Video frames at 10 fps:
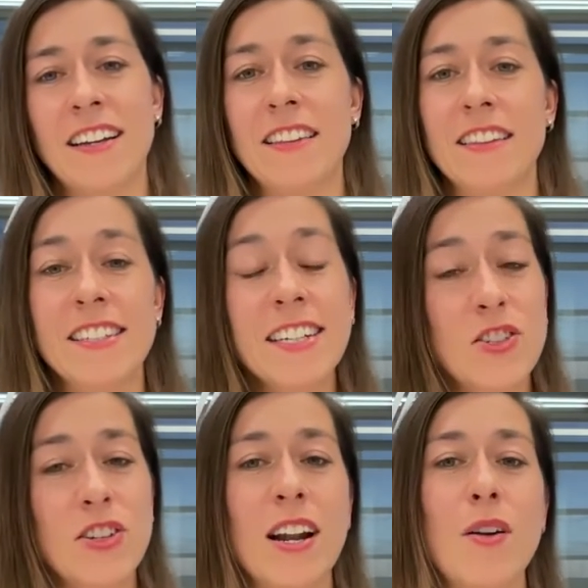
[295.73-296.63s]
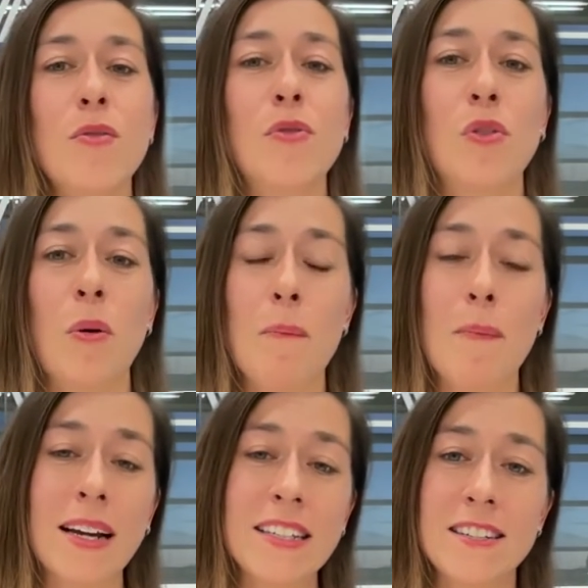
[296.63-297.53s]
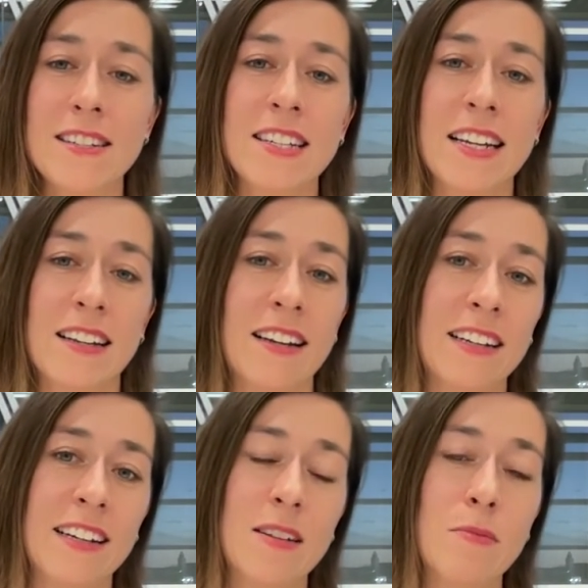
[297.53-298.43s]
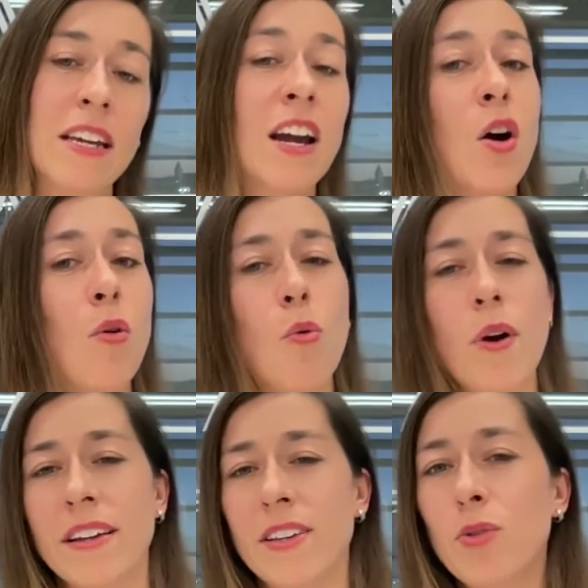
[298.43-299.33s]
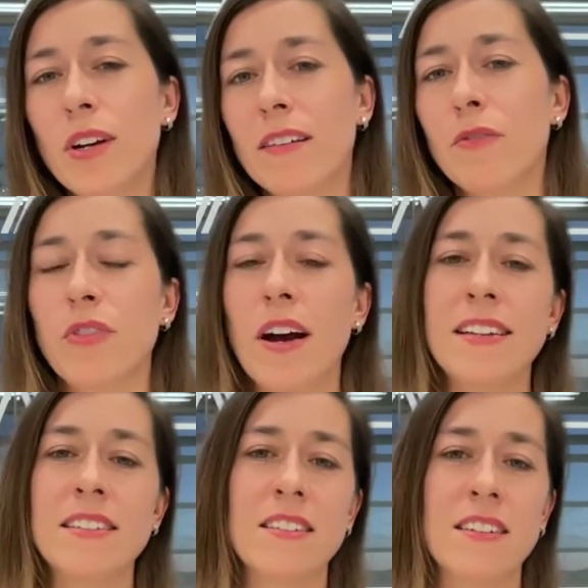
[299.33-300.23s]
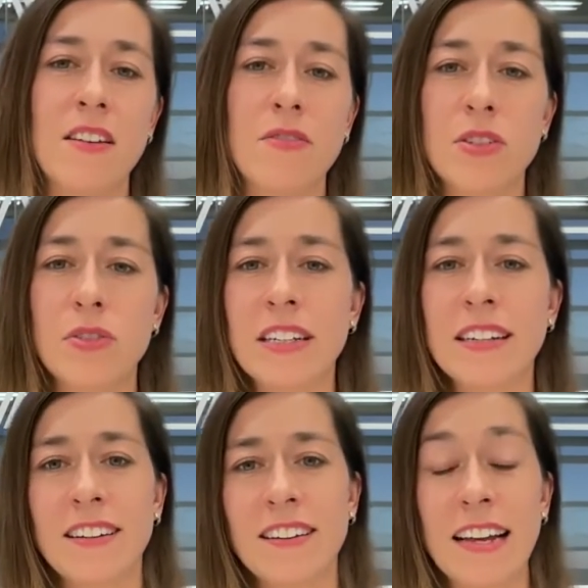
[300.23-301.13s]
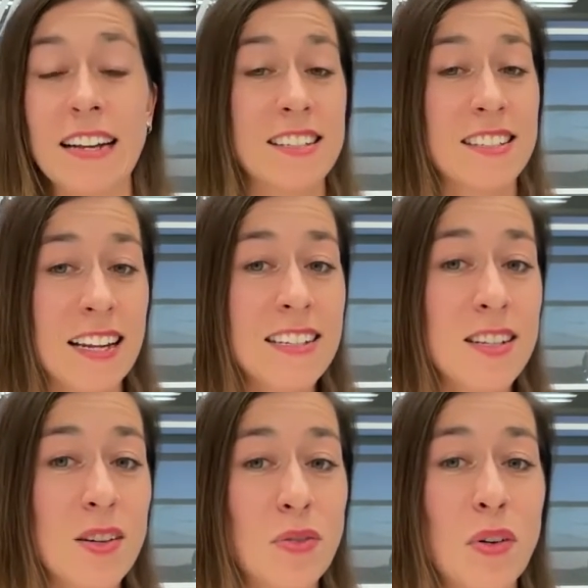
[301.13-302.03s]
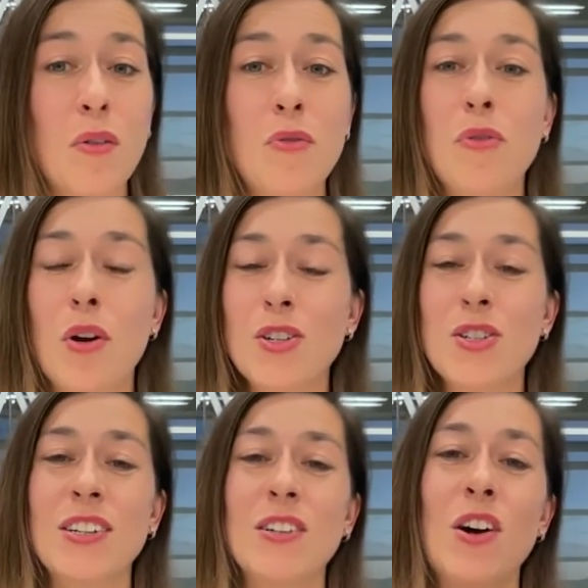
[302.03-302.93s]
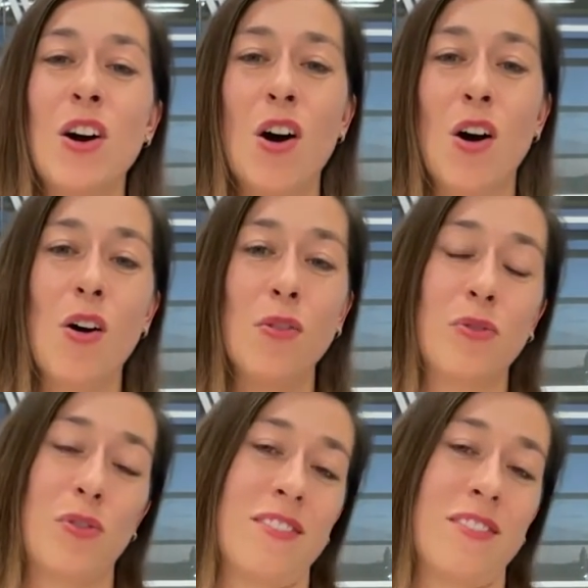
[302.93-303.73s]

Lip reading: in the dictionary from MyThesis Academy, where you can find a very extensive version of